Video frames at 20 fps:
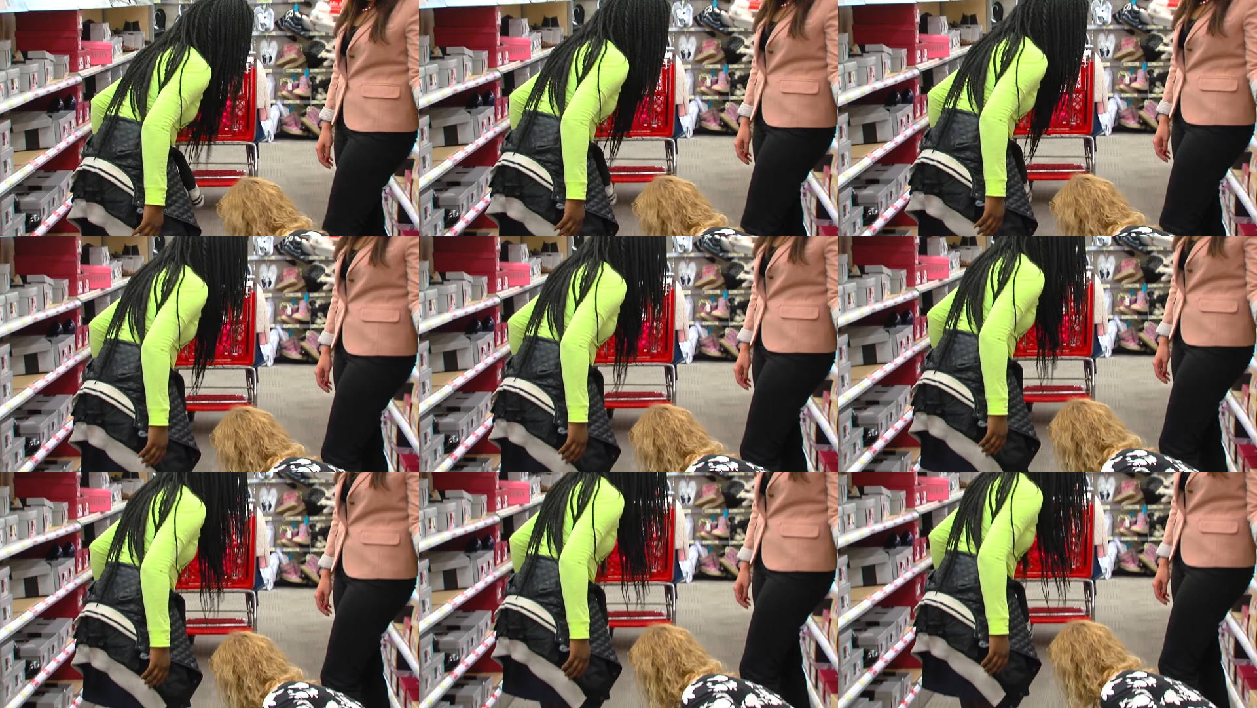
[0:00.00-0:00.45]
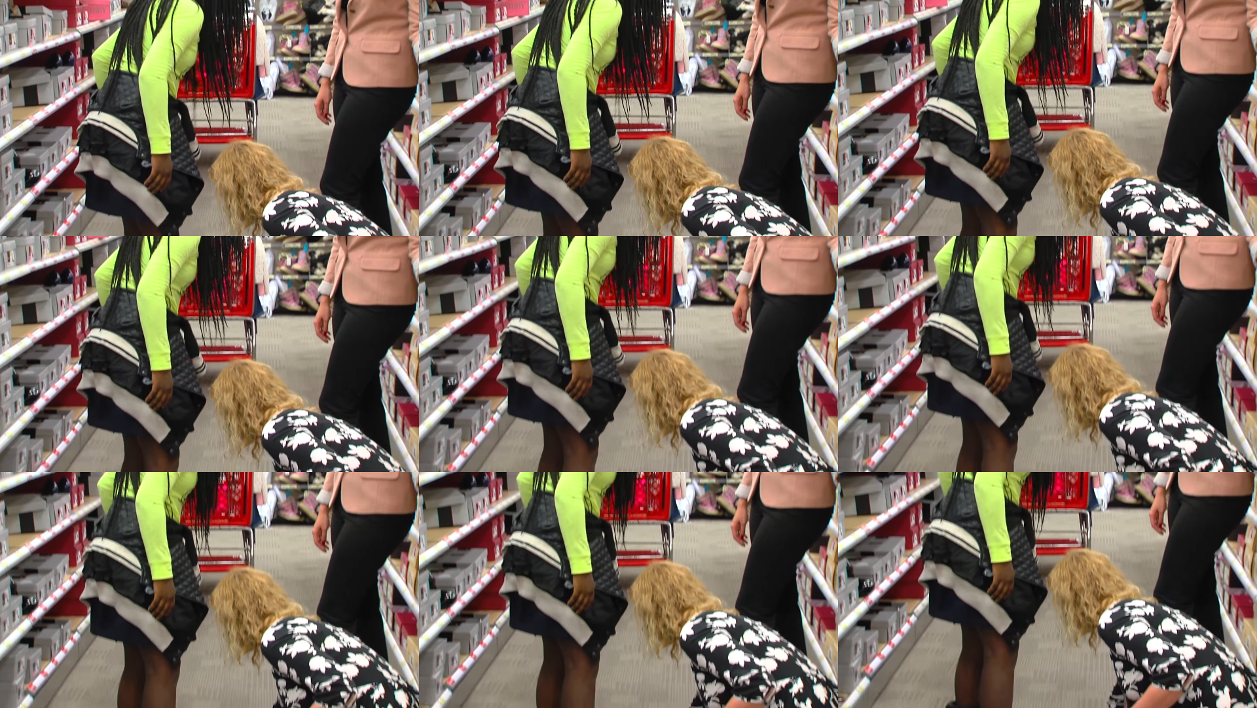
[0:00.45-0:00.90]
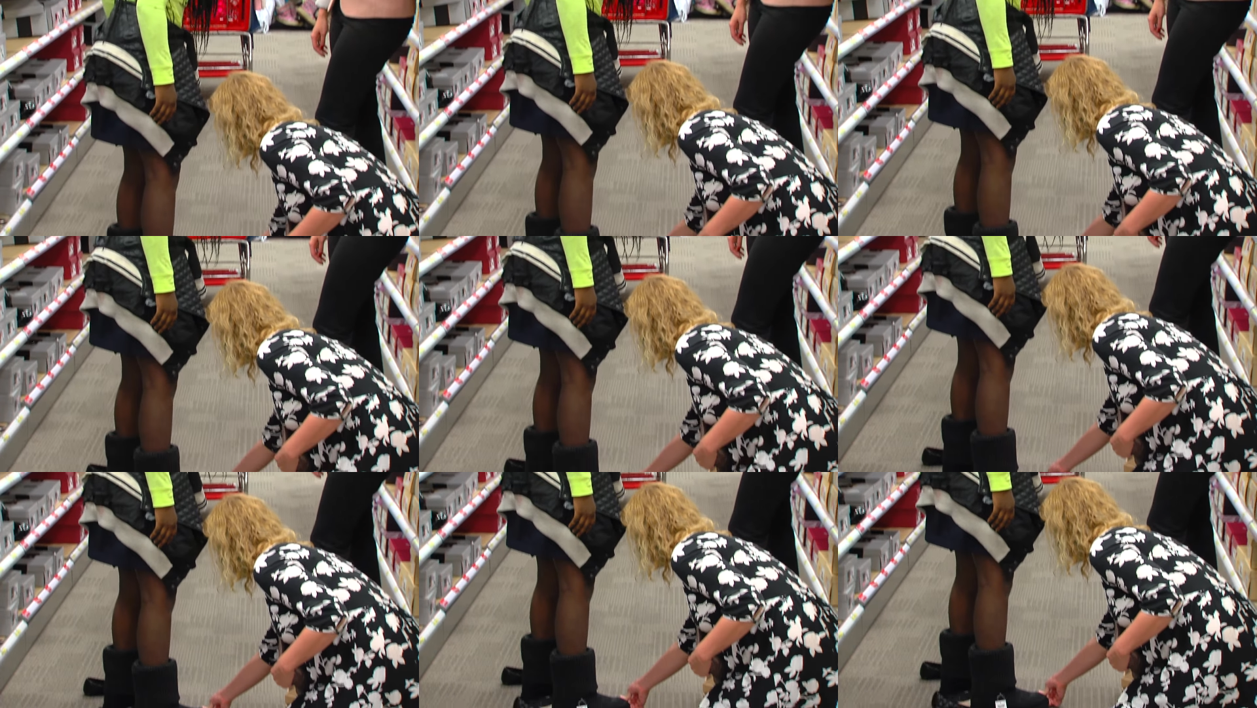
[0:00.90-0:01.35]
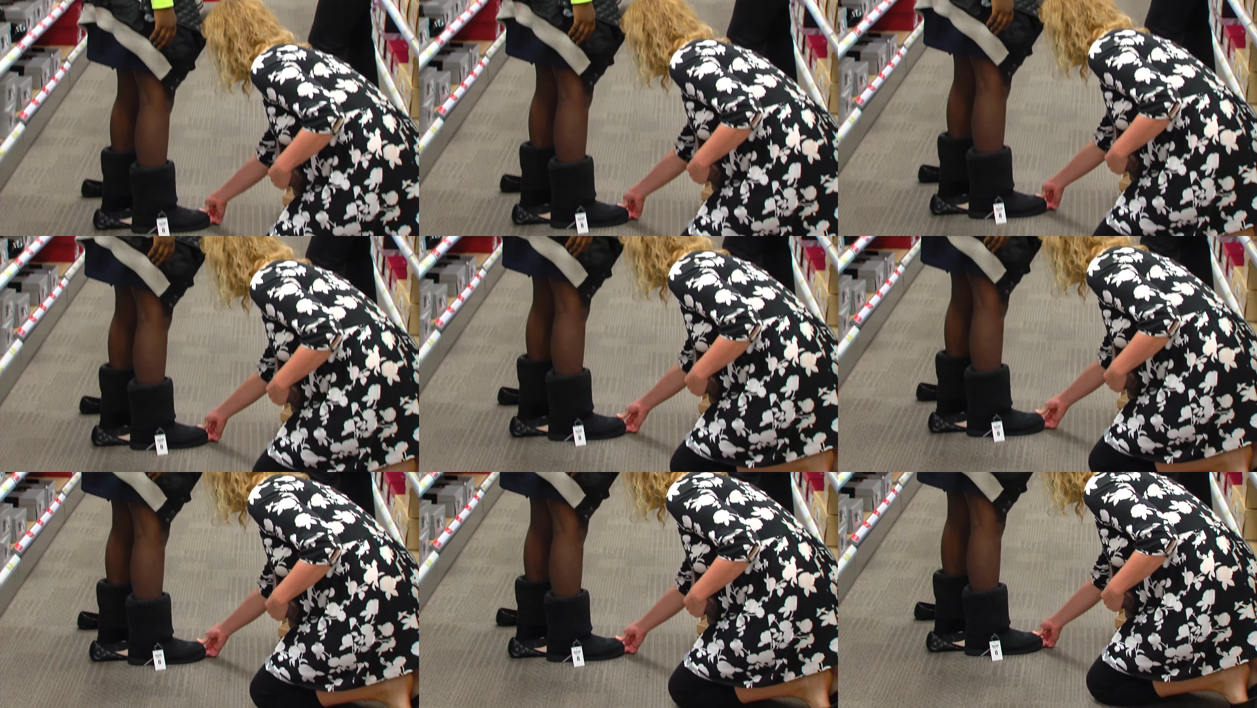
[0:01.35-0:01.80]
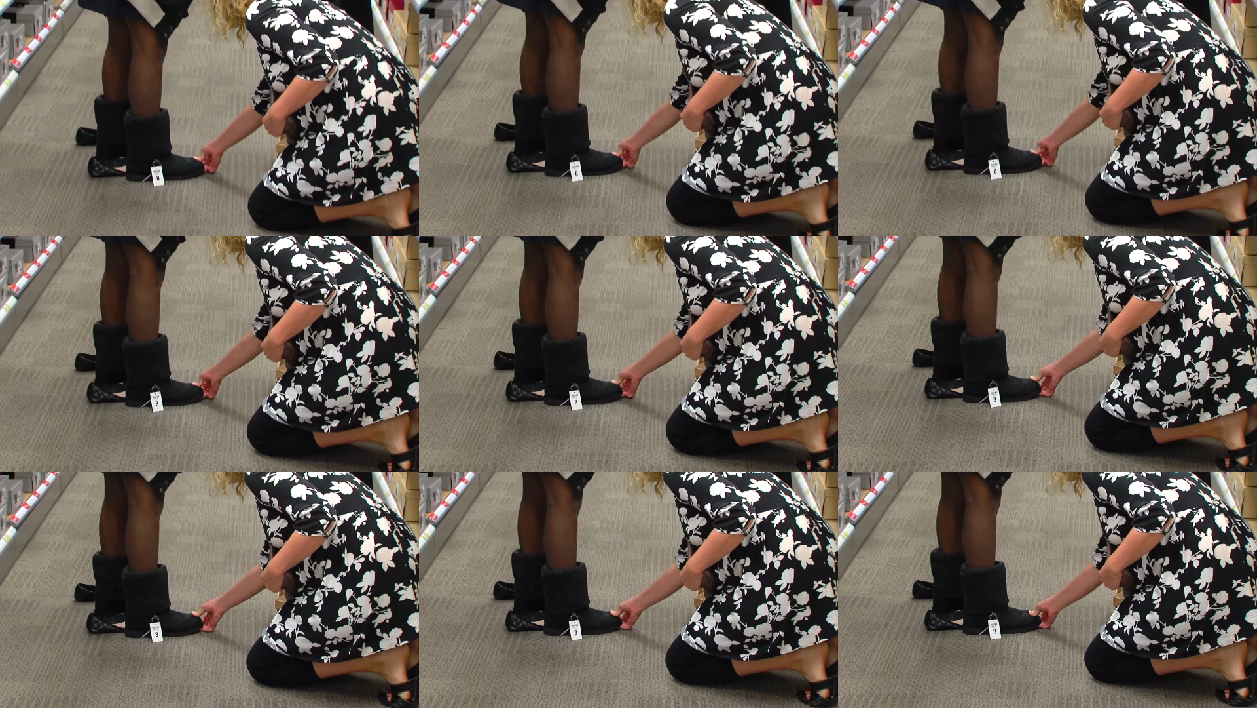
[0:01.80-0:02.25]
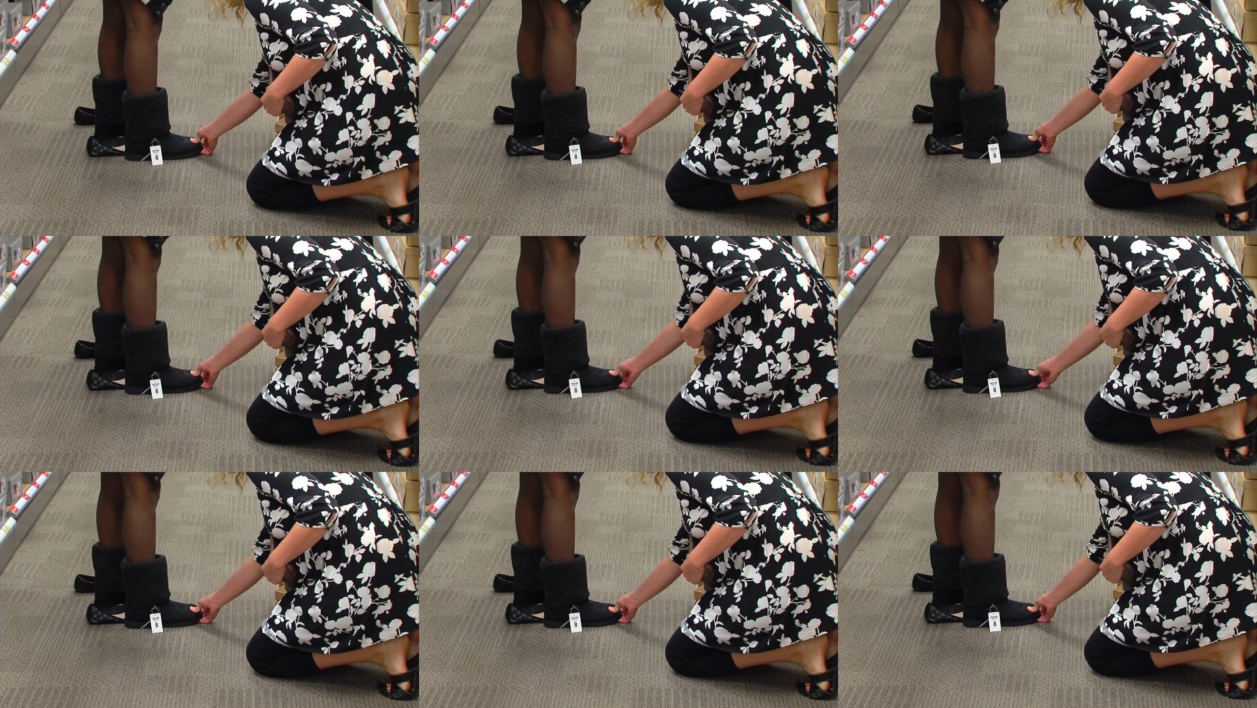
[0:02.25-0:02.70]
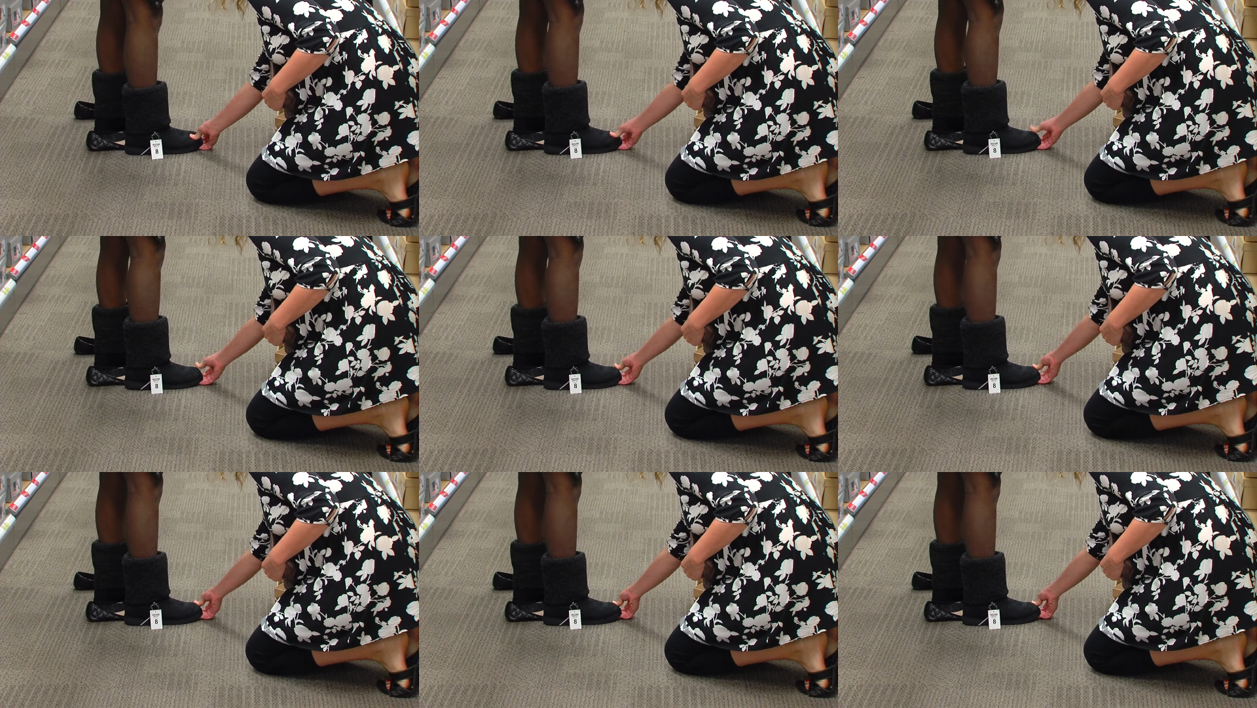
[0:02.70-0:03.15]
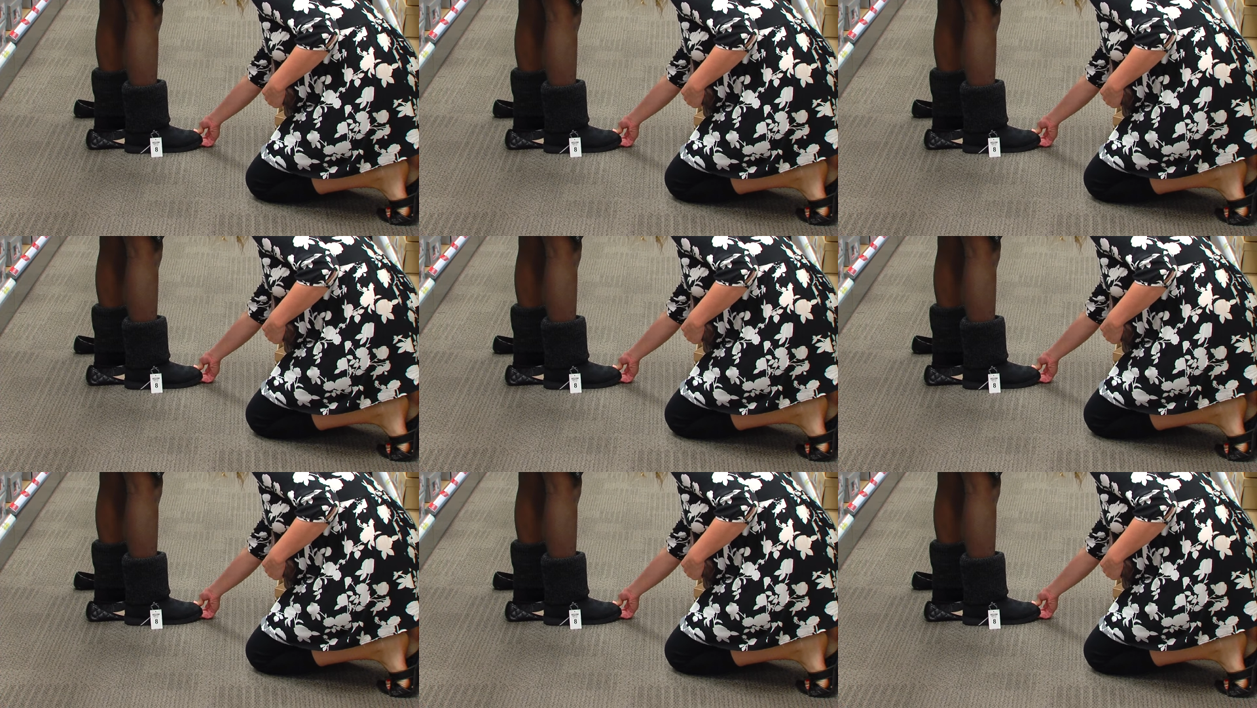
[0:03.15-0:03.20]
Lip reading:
No face is visible, so there are no lips to read.